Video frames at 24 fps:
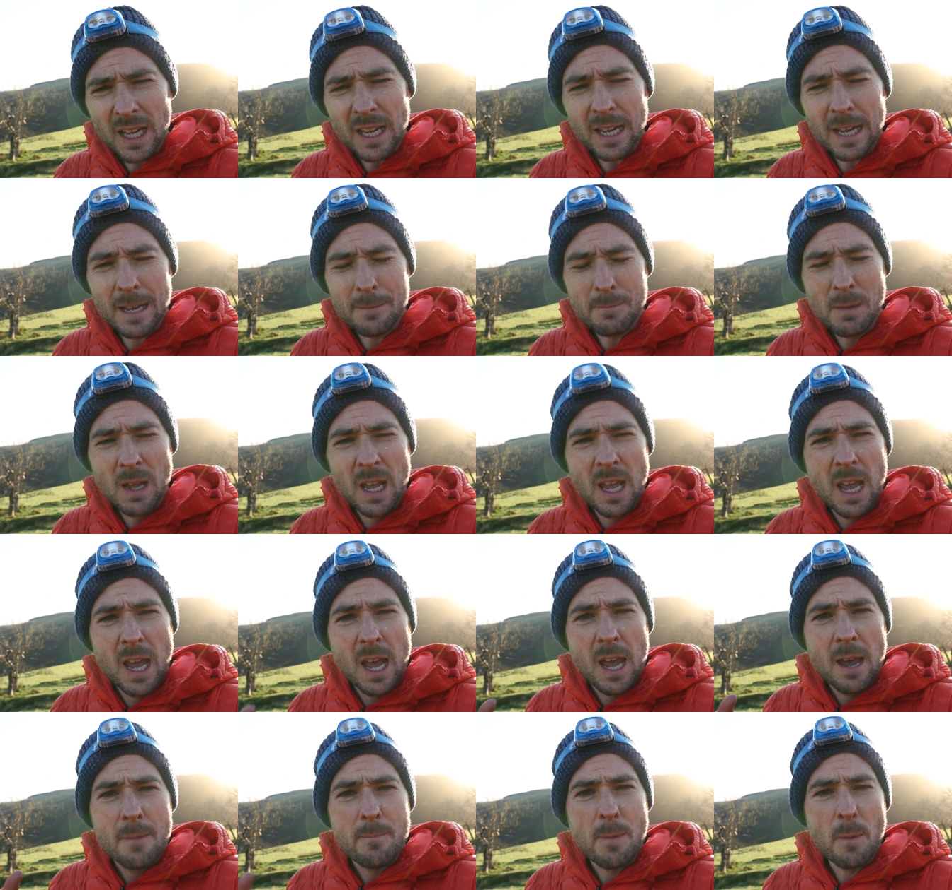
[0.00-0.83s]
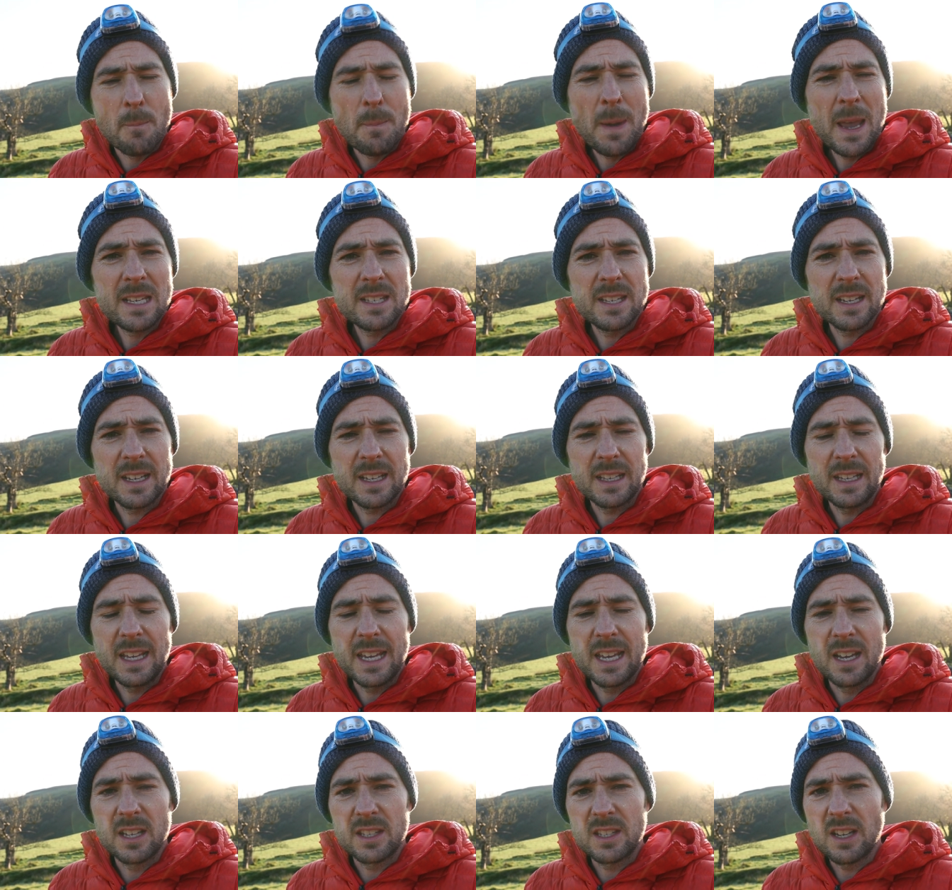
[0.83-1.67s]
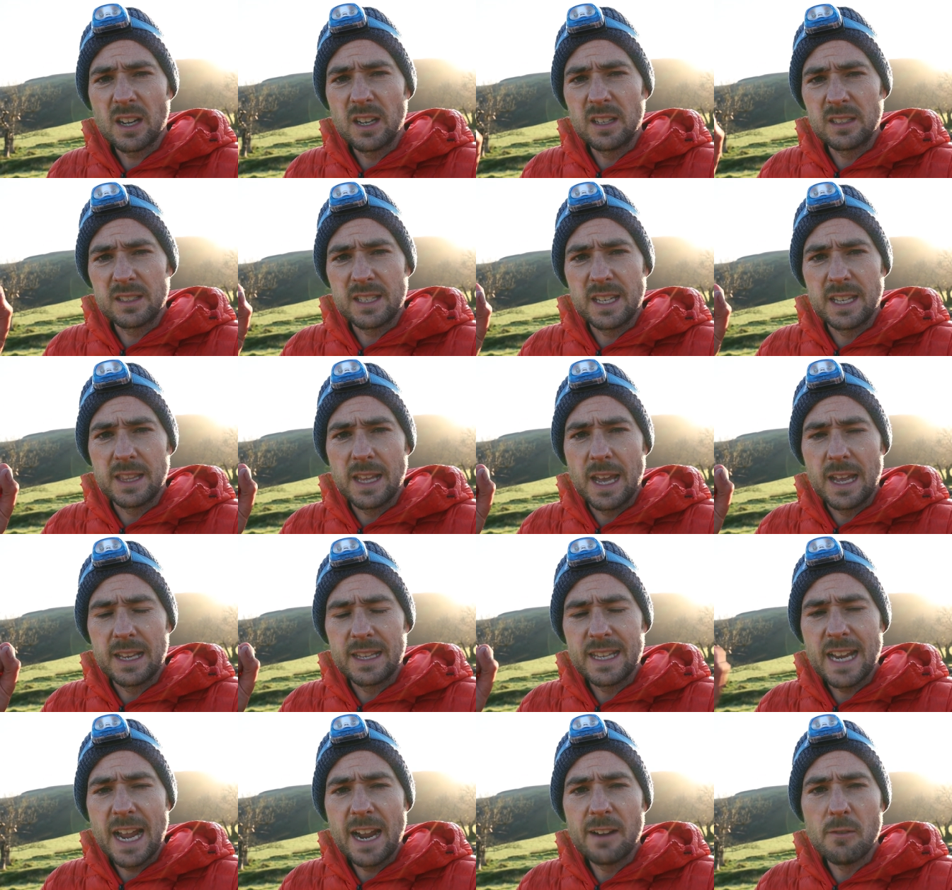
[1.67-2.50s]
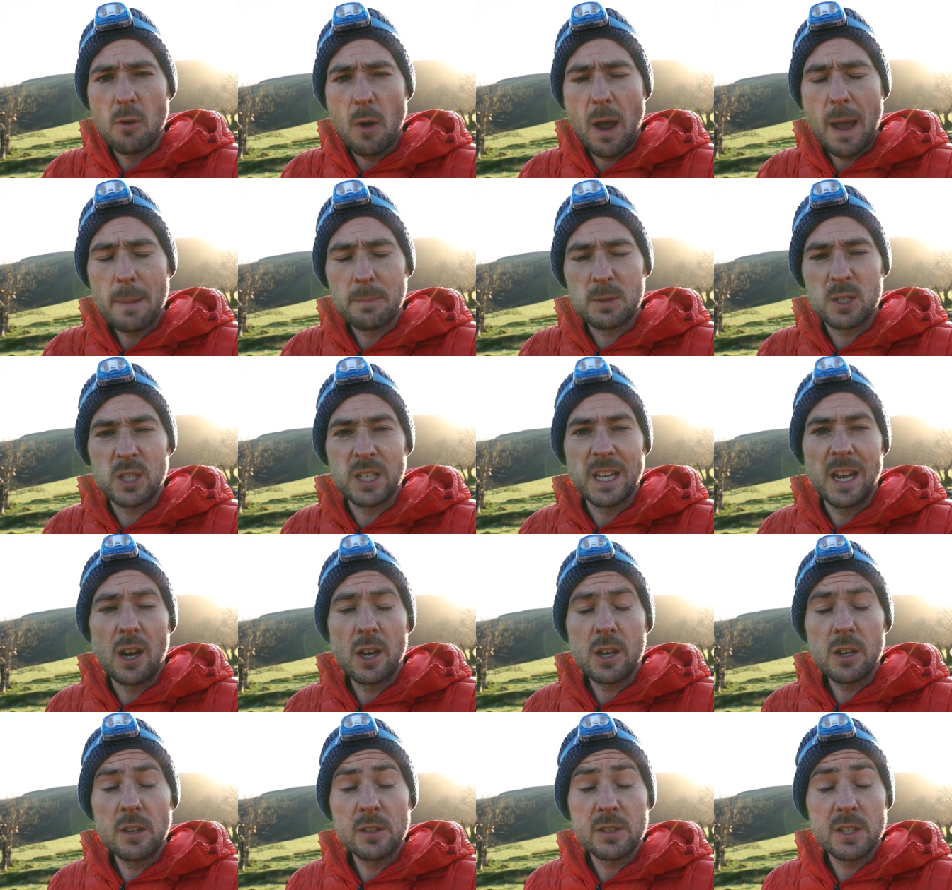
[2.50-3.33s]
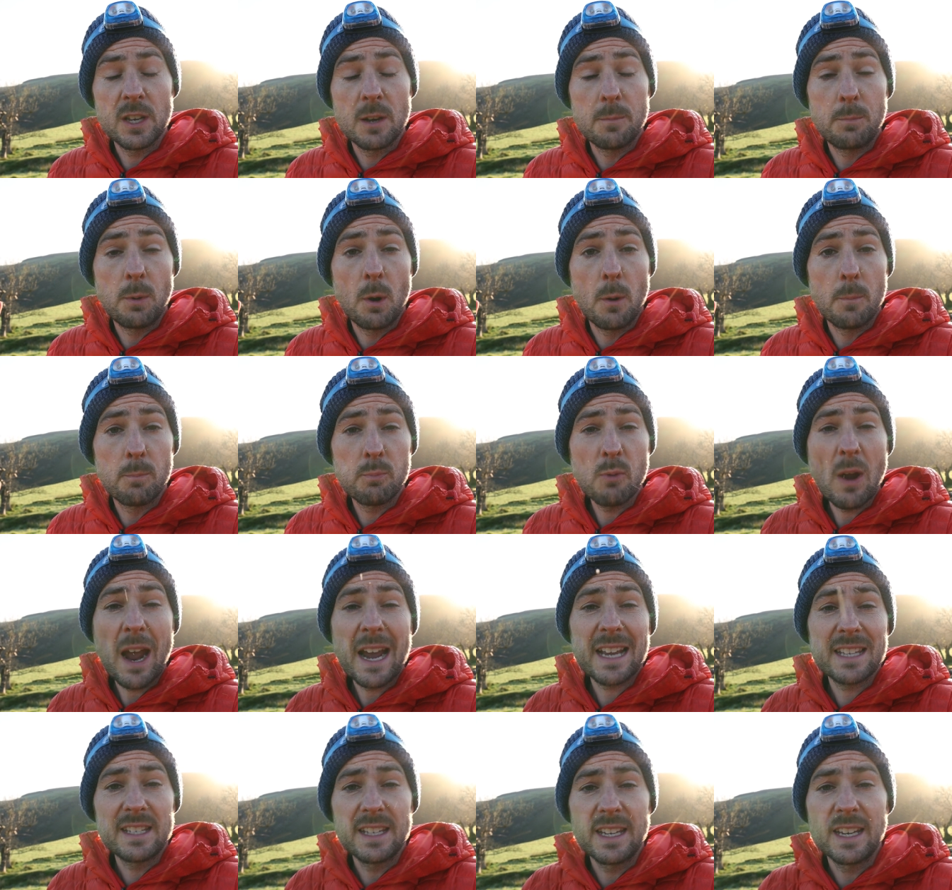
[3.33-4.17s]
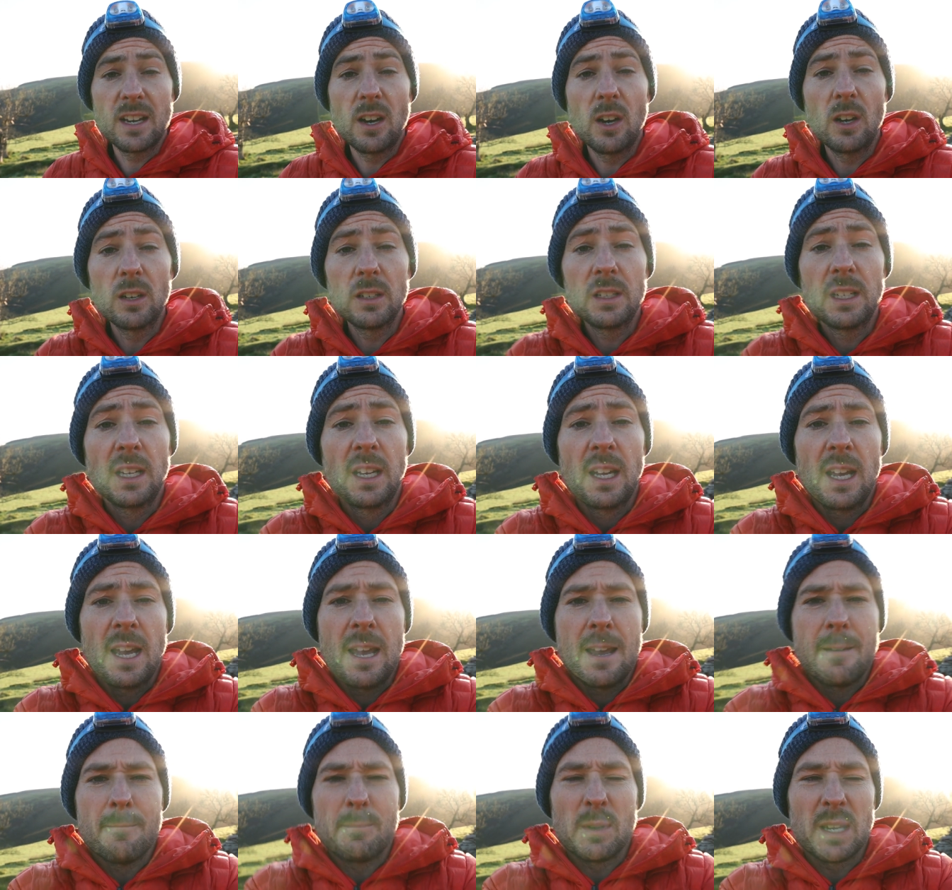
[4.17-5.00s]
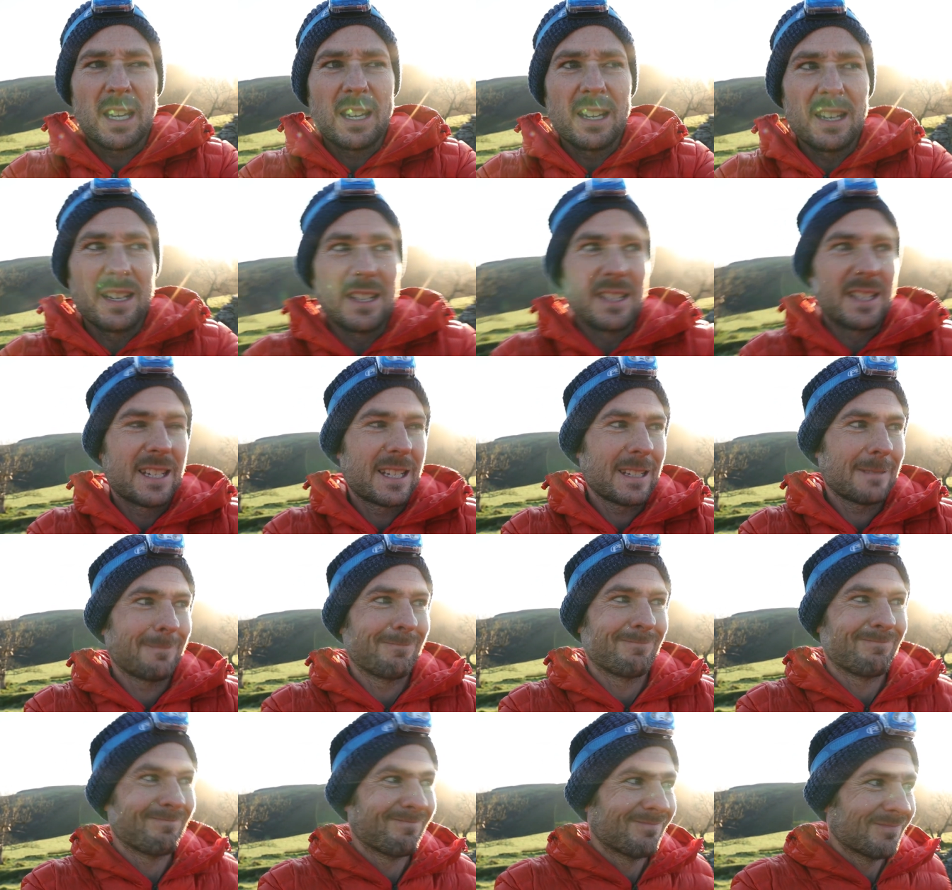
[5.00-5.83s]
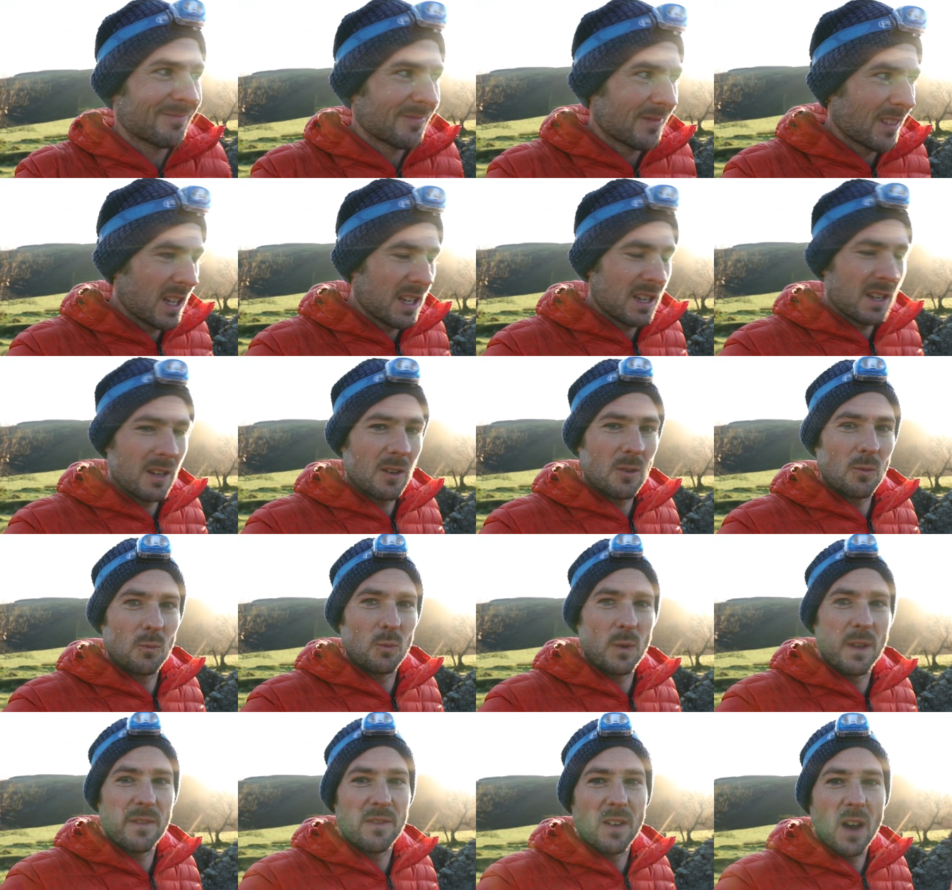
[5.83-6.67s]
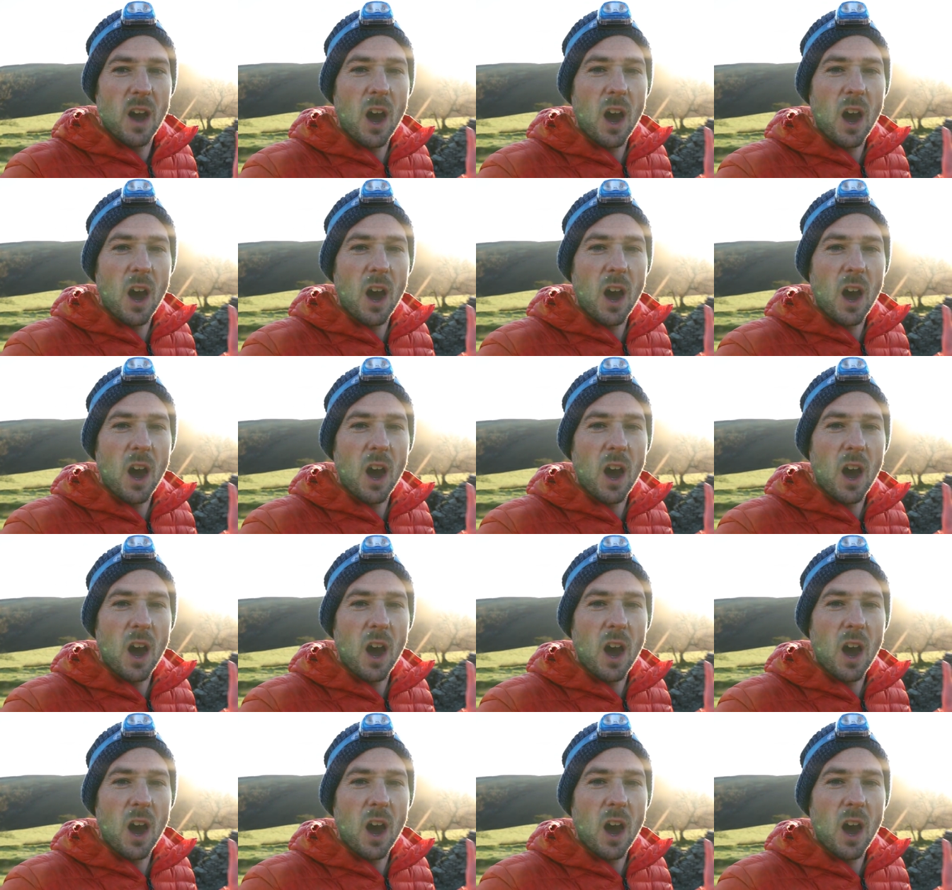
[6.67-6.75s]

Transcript: Um, but basically, I dialed in that narrow aperture. I also put bracketing on because with